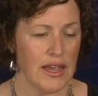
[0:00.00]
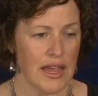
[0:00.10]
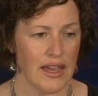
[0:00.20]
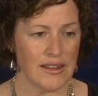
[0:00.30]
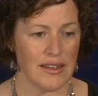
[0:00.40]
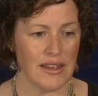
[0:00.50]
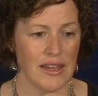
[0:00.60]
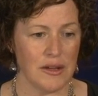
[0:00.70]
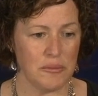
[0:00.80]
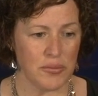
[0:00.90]
and
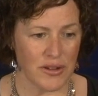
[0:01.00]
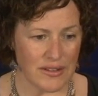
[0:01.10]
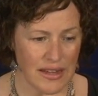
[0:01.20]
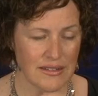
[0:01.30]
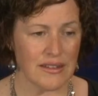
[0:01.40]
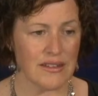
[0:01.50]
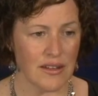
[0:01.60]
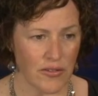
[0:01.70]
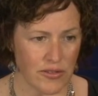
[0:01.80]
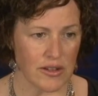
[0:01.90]
it presents
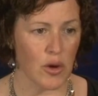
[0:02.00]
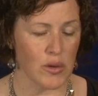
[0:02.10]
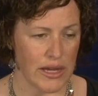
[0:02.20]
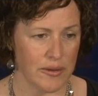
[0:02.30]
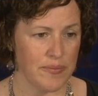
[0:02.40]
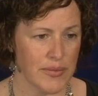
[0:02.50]
itself slowly.